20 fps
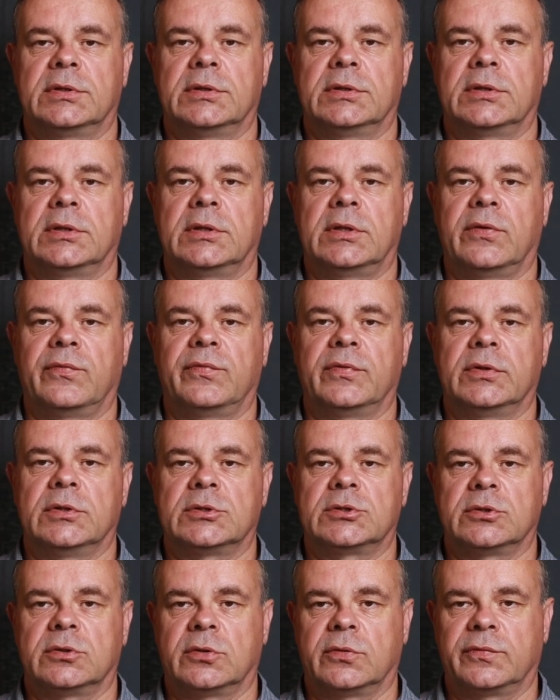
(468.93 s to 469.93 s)
in the
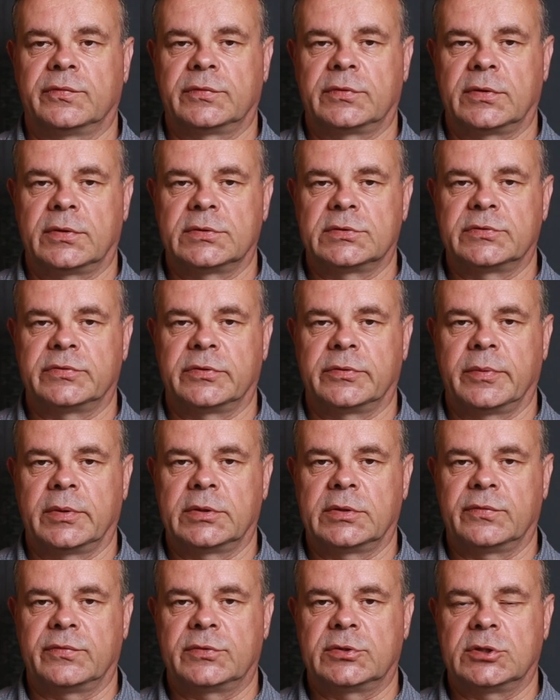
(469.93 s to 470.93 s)
definition of
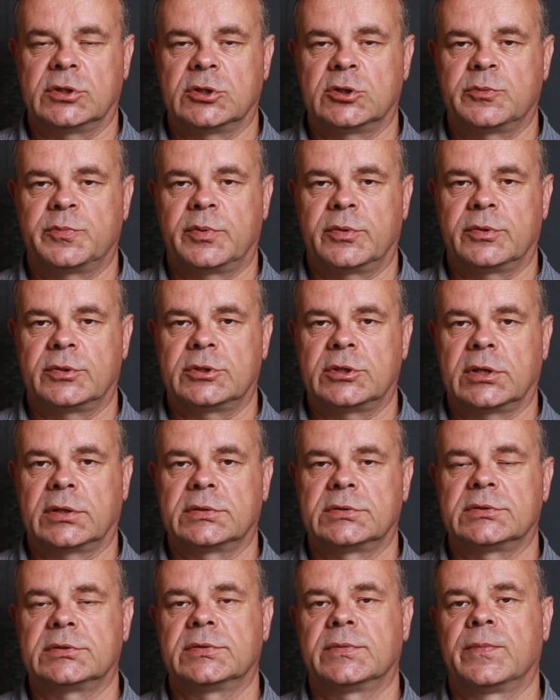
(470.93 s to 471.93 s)
transformative change
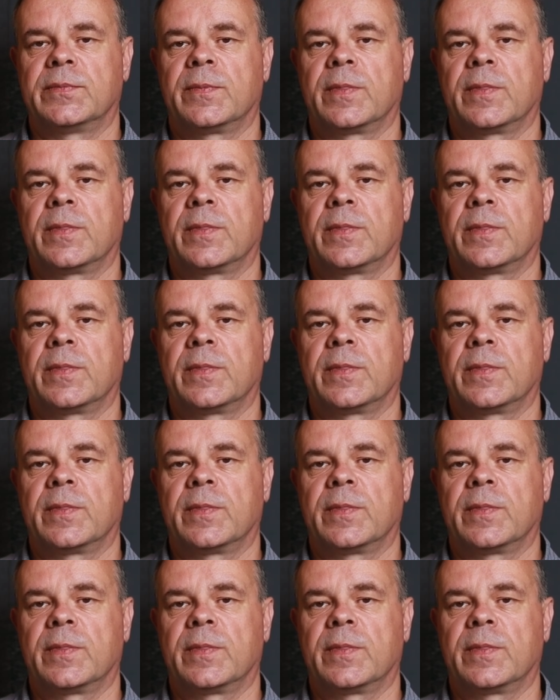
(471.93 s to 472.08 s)
projects.